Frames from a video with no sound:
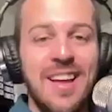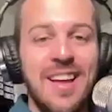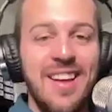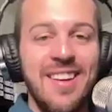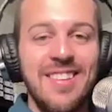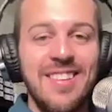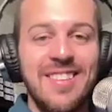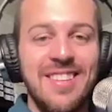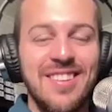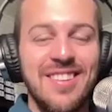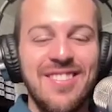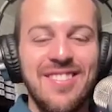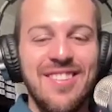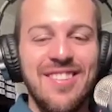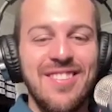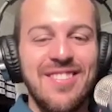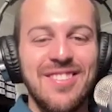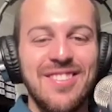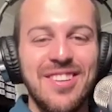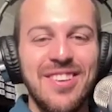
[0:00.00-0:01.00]
Honestly, who
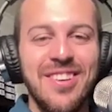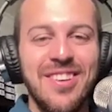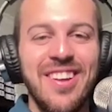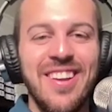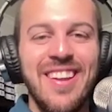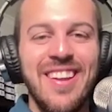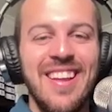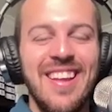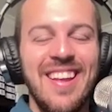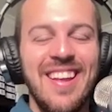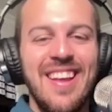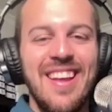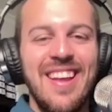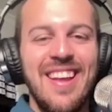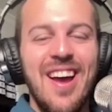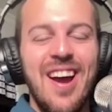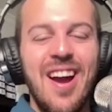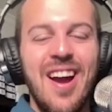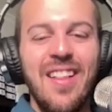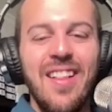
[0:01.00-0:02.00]
knows? It could.
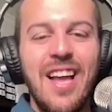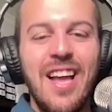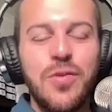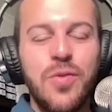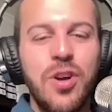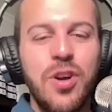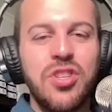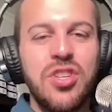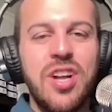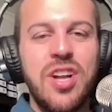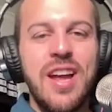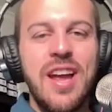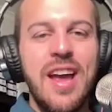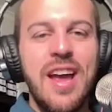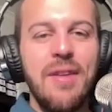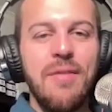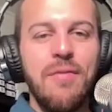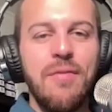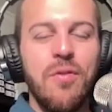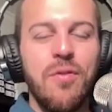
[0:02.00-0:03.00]
All right, last question I
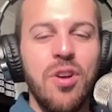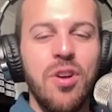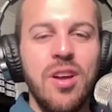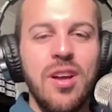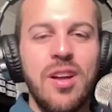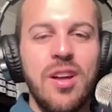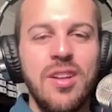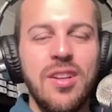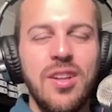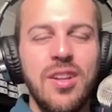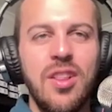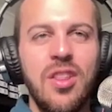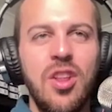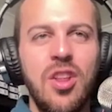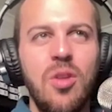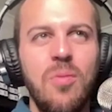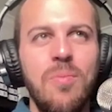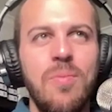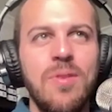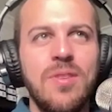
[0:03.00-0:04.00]
have for you, and a
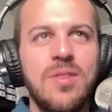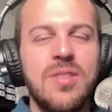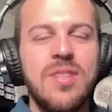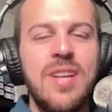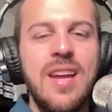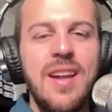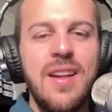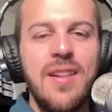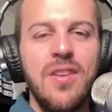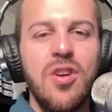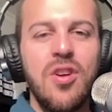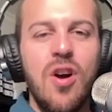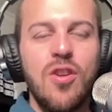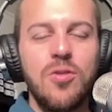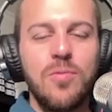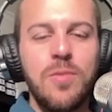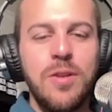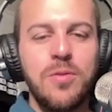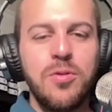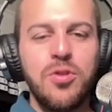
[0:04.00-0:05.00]
little staying in the golf
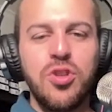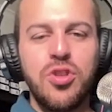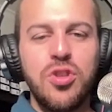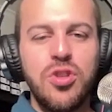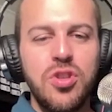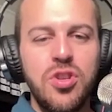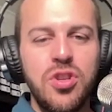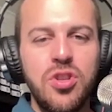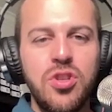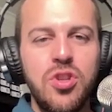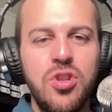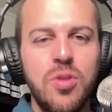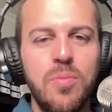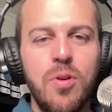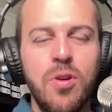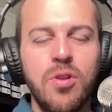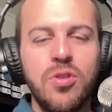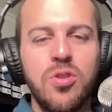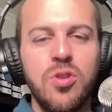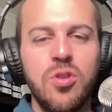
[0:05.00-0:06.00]
space, but just your
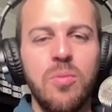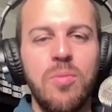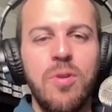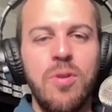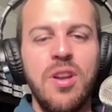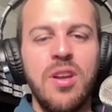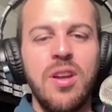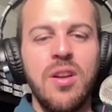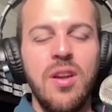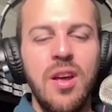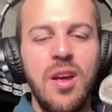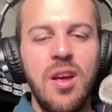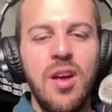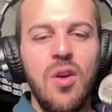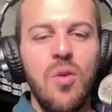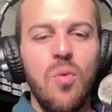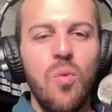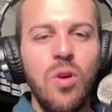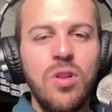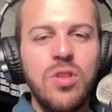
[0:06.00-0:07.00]
personal opinion.
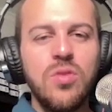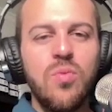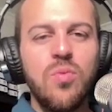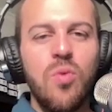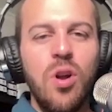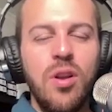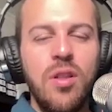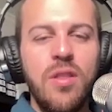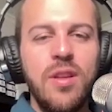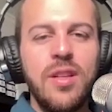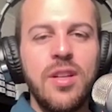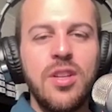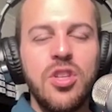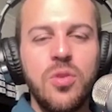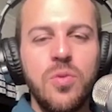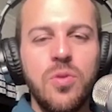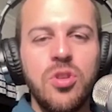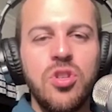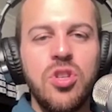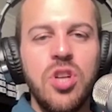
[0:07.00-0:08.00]
What's one thing that
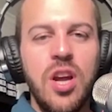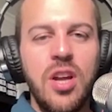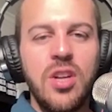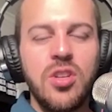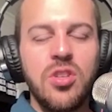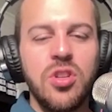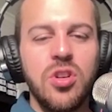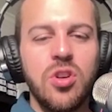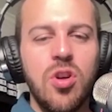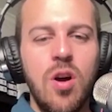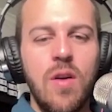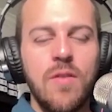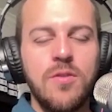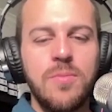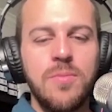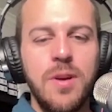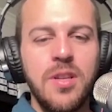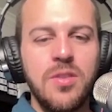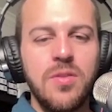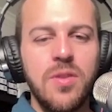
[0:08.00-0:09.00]
you would change in the golf
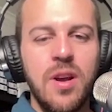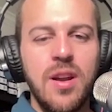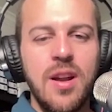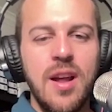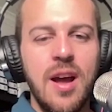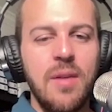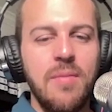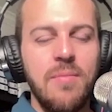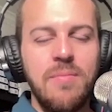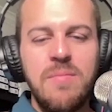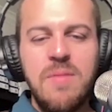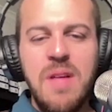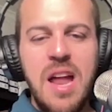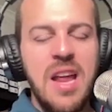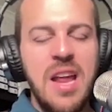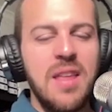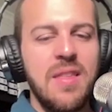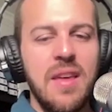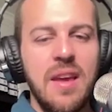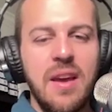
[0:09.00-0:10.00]
space right now?
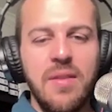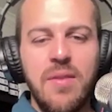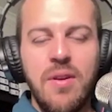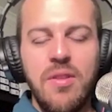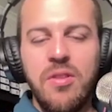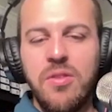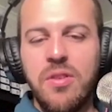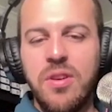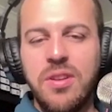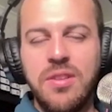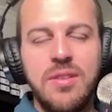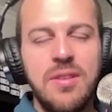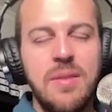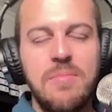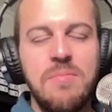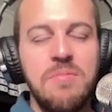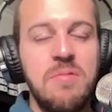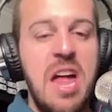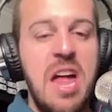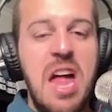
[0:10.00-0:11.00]
Anything, whether it's
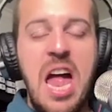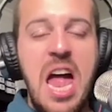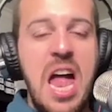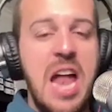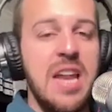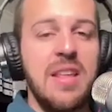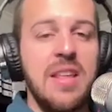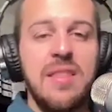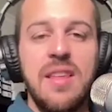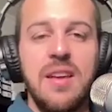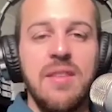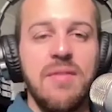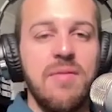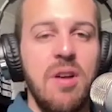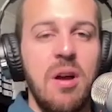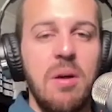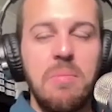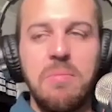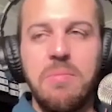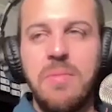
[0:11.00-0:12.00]
anything
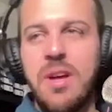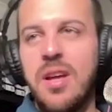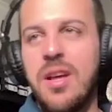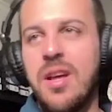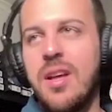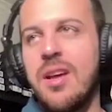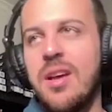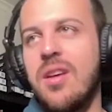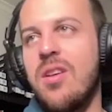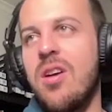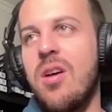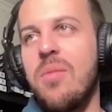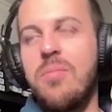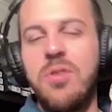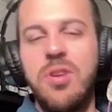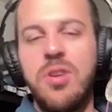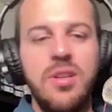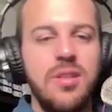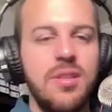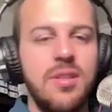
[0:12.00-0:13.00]
from
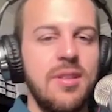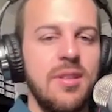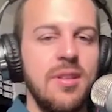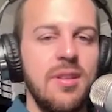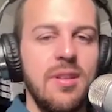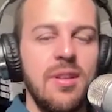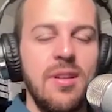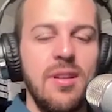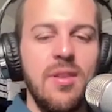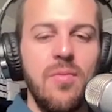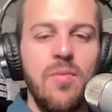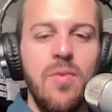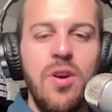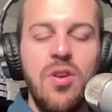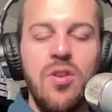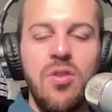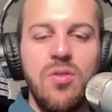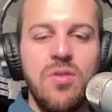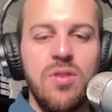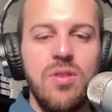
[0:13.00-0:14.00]
companies to
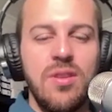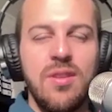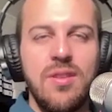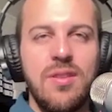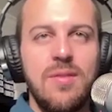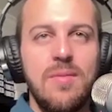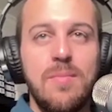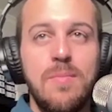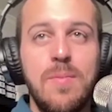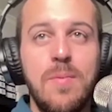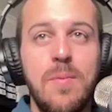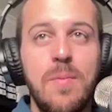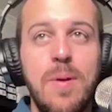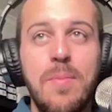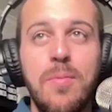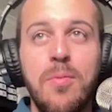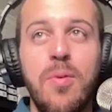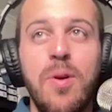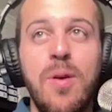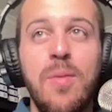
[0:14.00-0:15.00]
way to
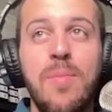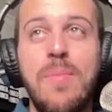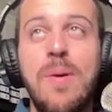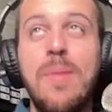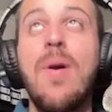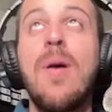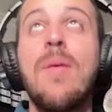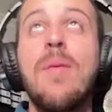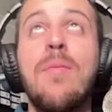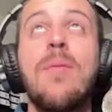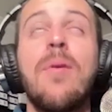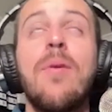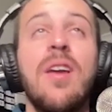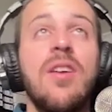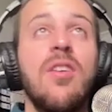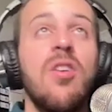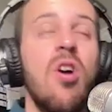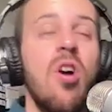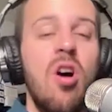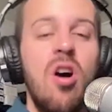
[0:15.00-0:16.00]
people play
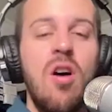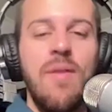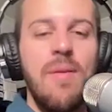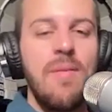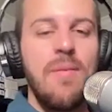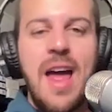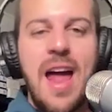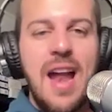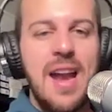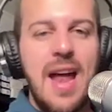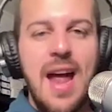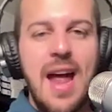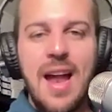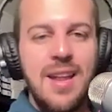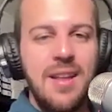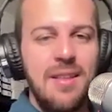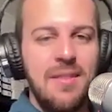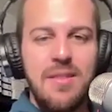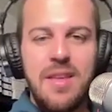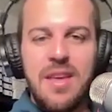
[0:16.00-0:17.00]
golf. I mean,
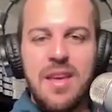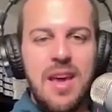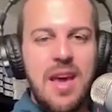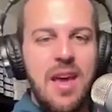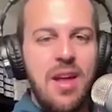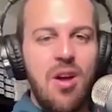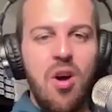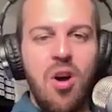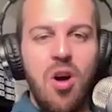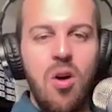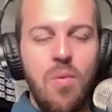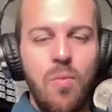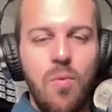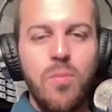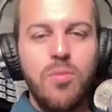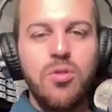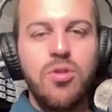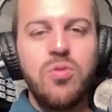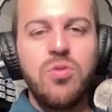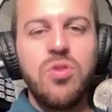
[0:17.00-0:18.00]
anything at all. What
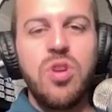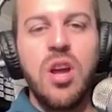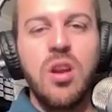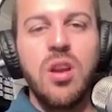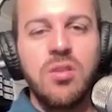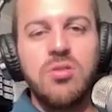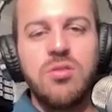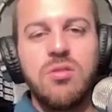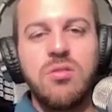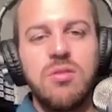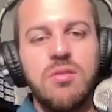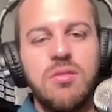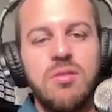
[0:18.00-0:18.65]
would you change?